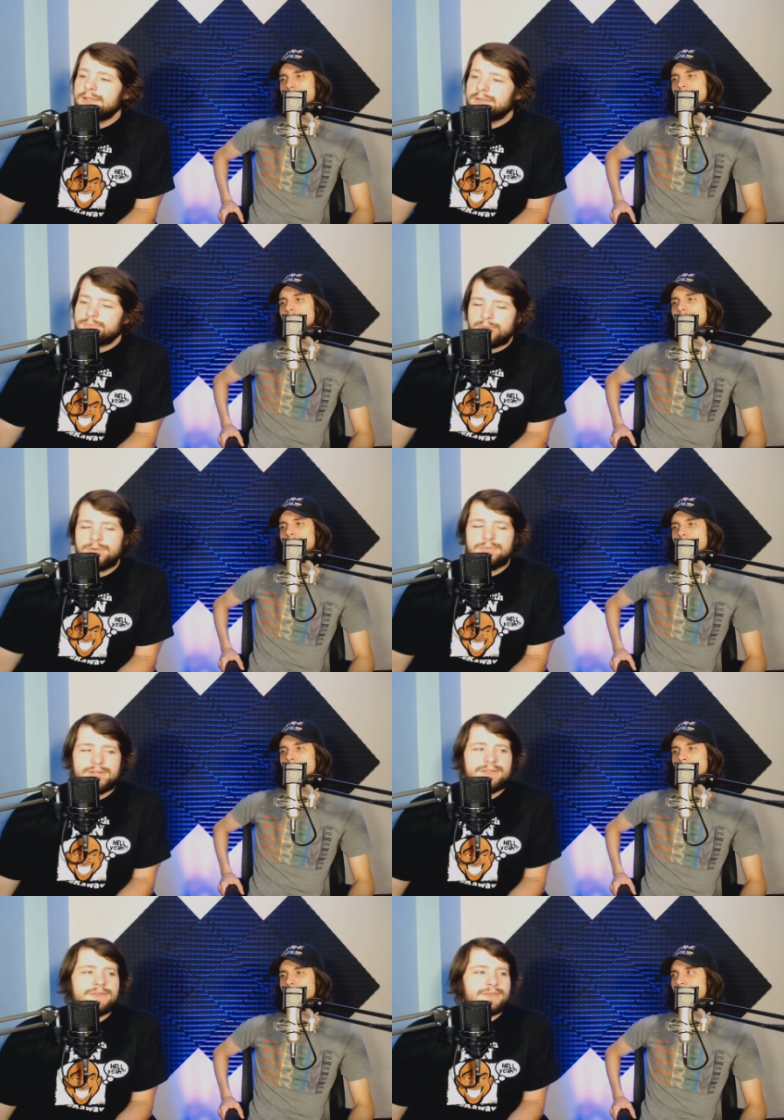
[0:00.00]
Remember
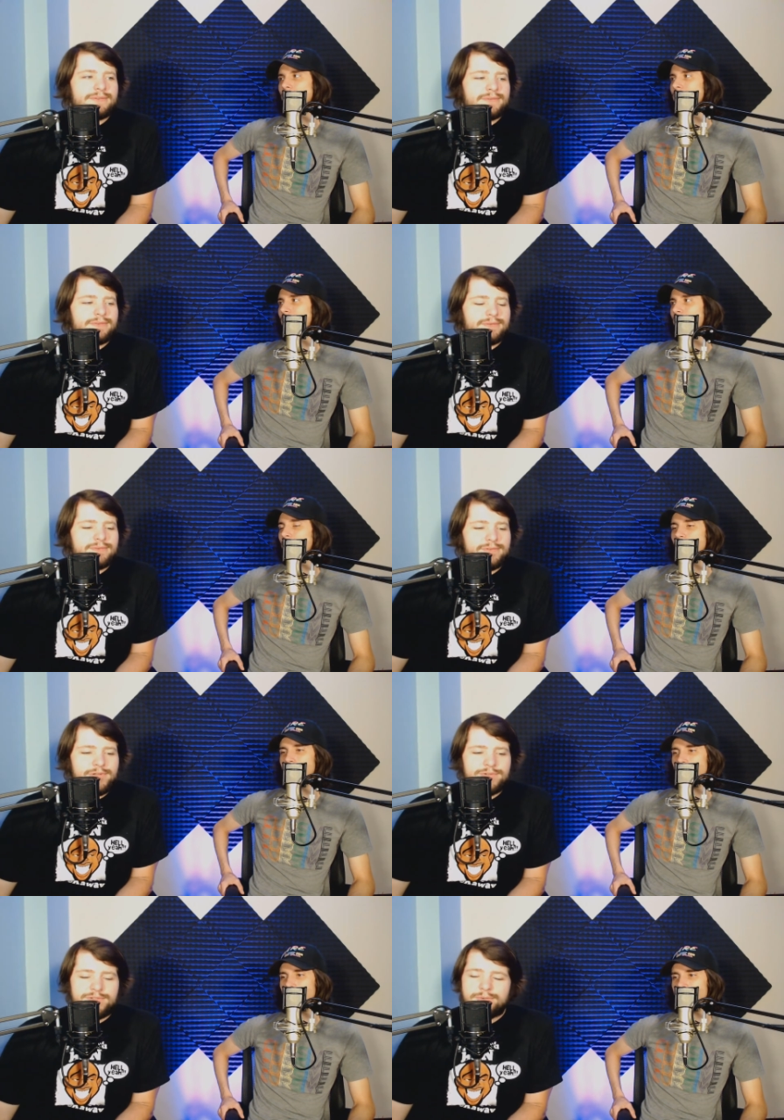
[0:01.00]
when
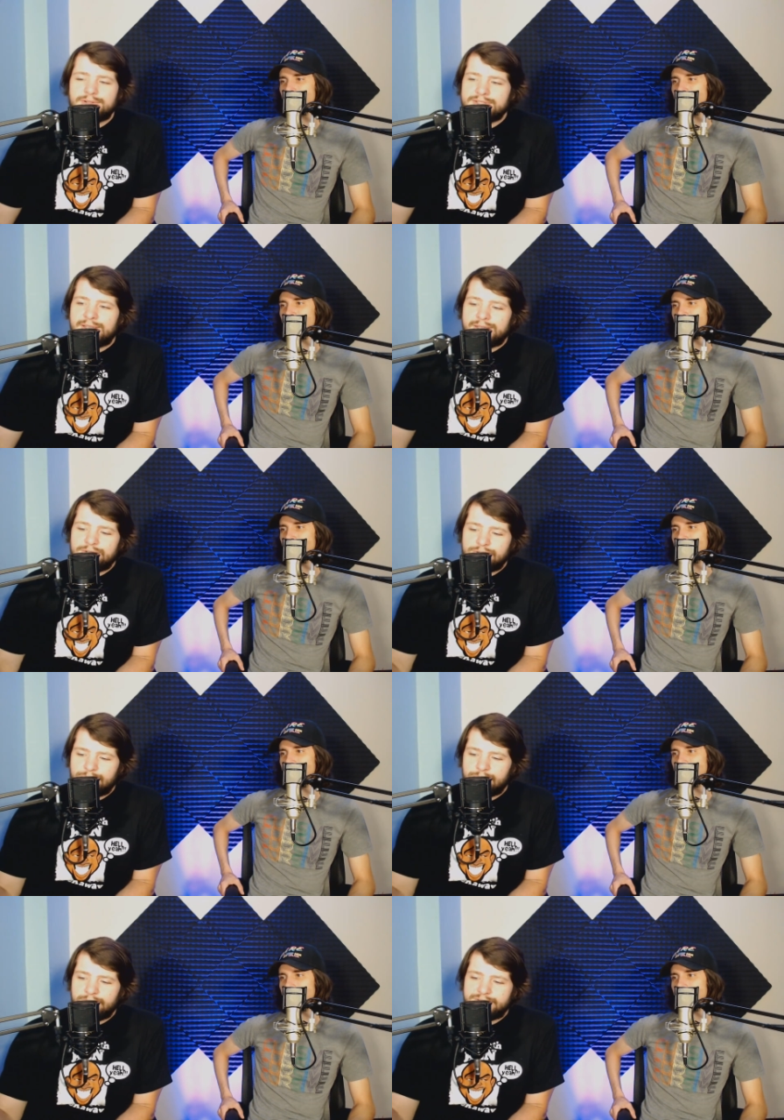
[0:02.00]
news stories had
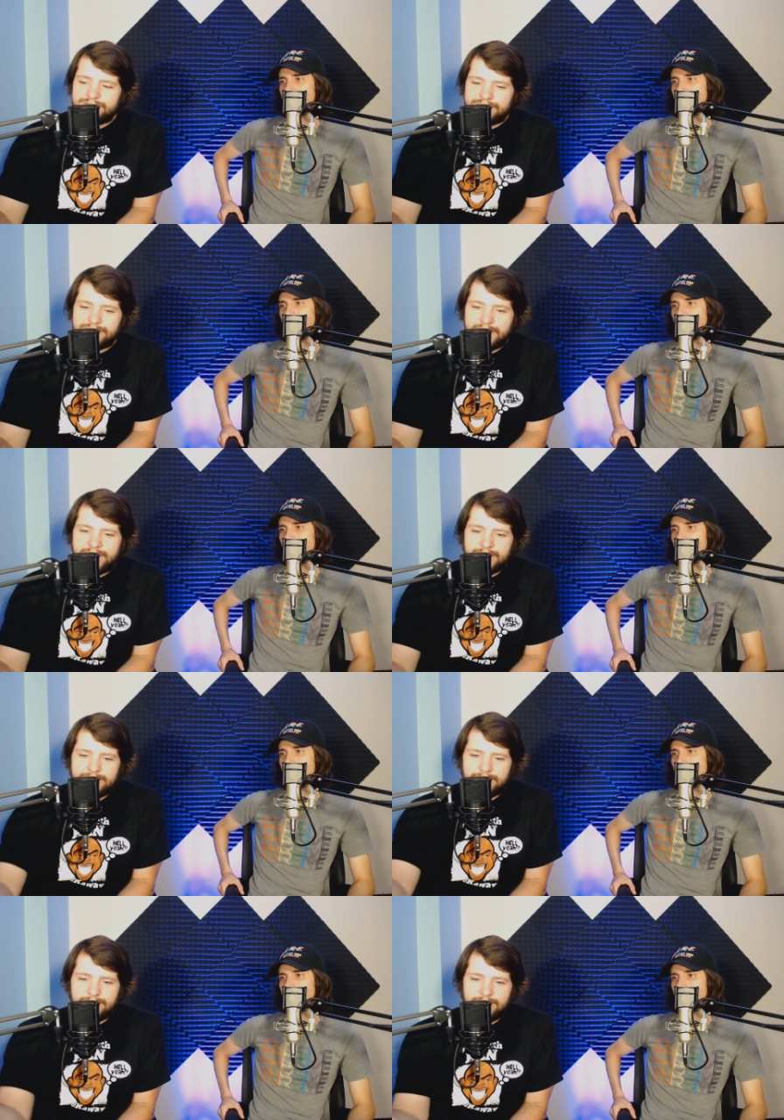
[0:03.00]
short,
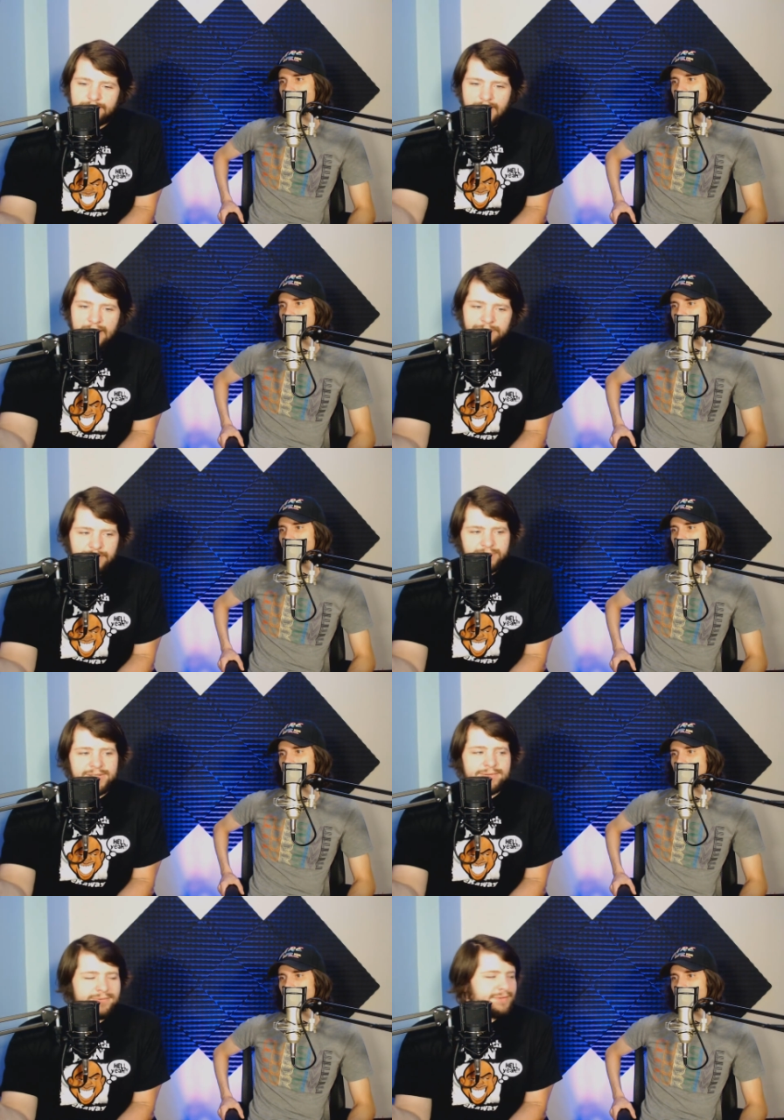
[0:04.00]
succinct, grab you
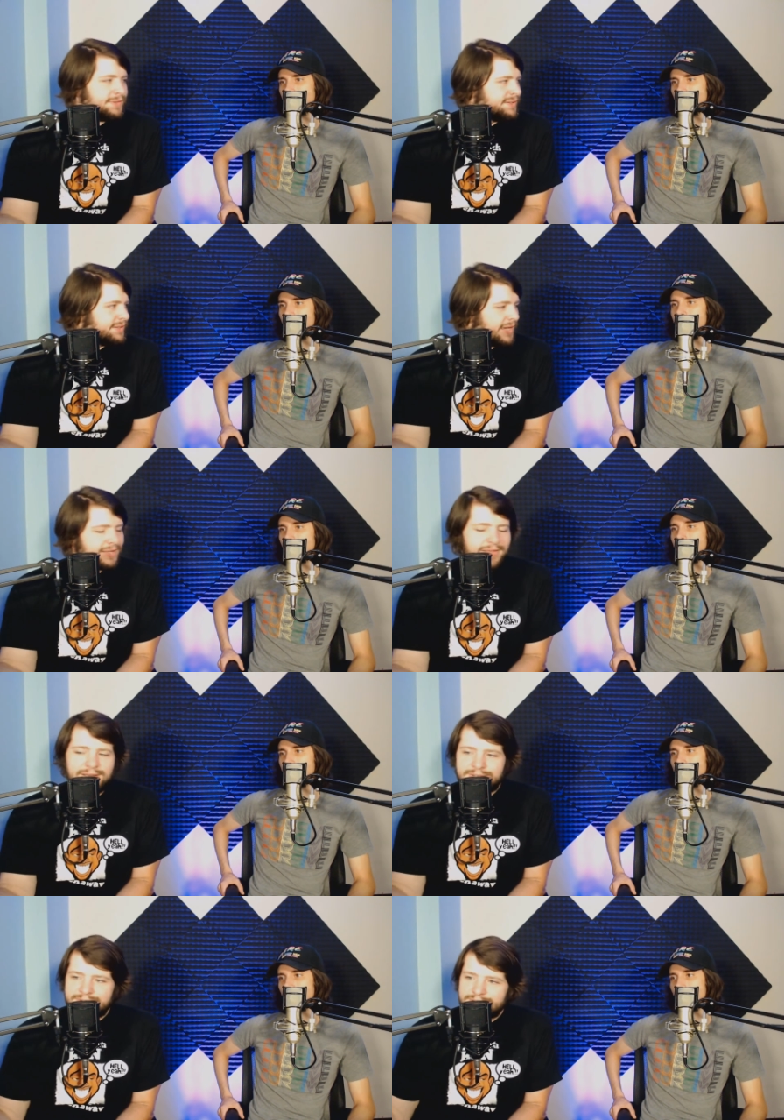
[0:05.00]
in
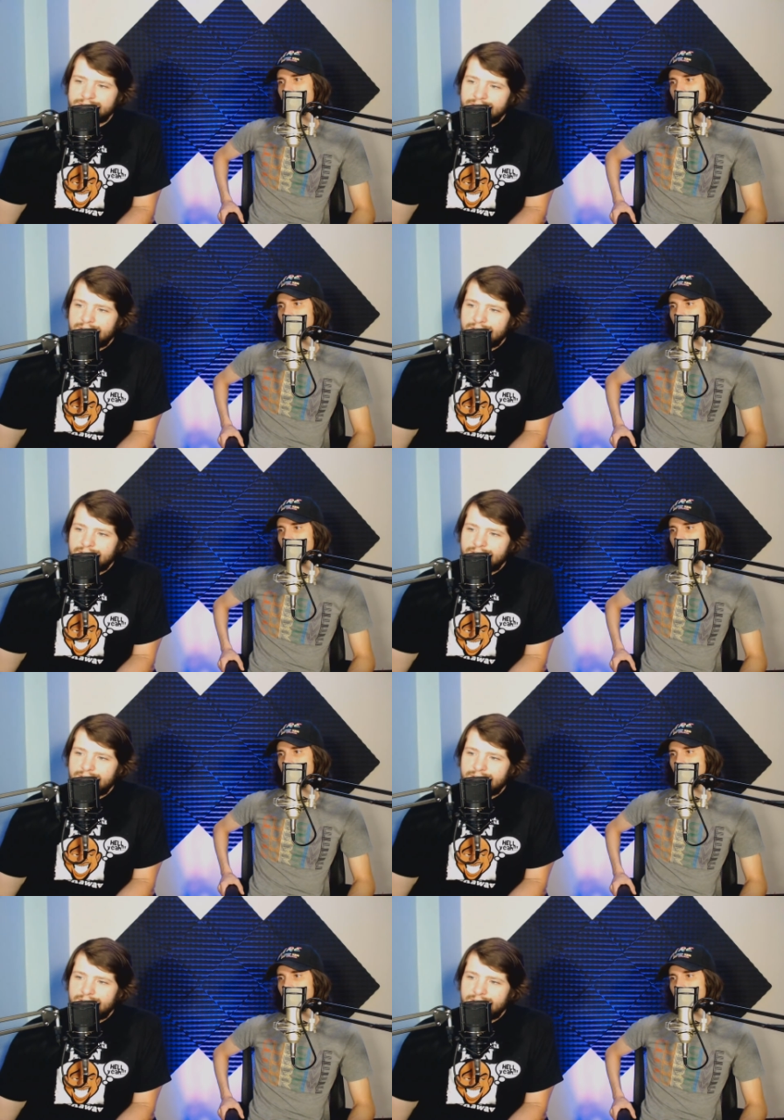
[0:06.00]
headlines?